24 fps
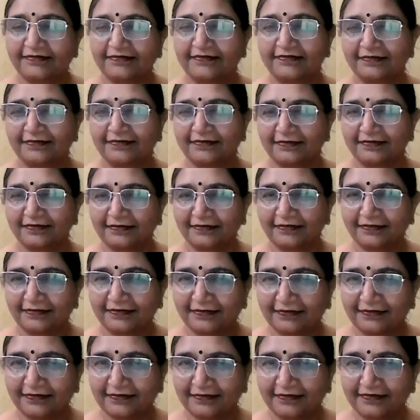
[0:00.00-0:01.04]

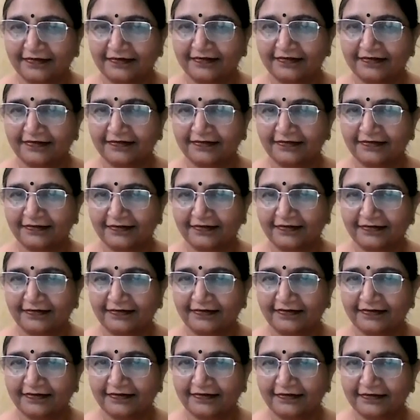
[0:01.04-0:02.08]

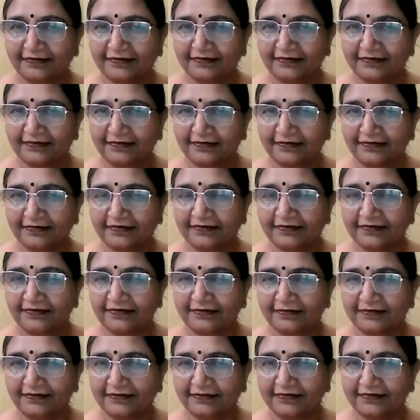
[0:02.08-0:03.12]

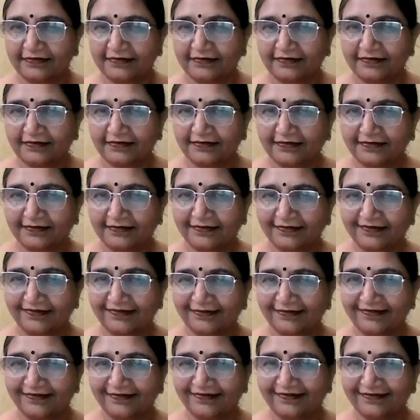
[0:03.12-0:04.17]

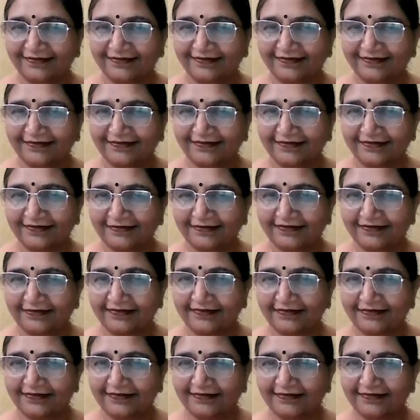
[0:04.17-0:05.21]

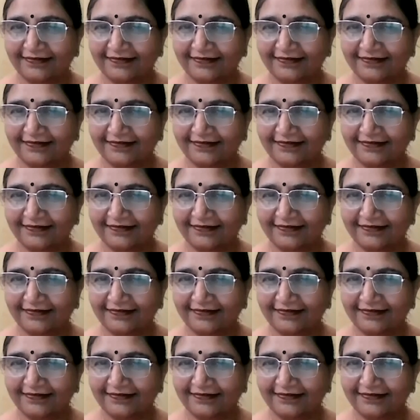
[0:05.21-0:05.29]
(not speaking)